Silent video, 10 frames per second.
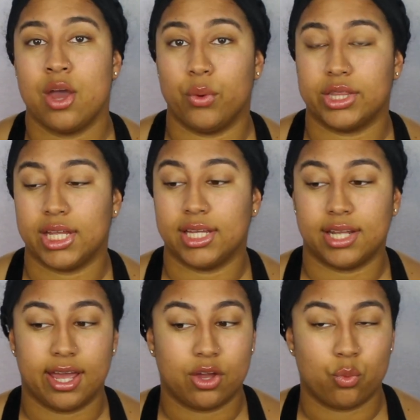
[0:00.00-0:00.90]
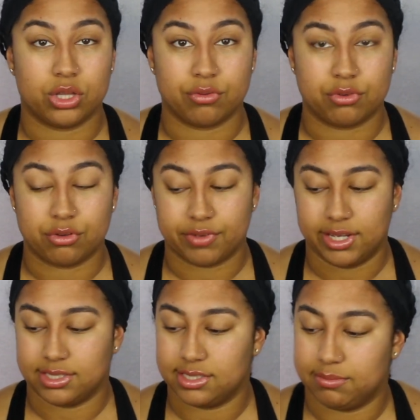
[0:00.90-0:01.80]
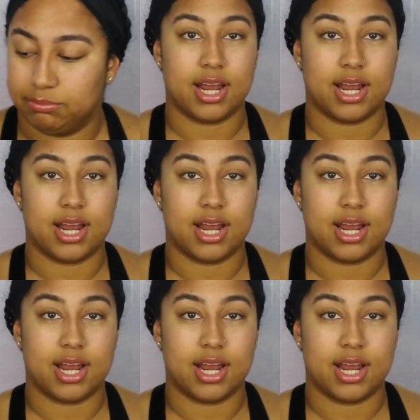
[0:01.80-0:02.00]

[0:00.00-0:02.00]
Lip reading: what they look like with a full face.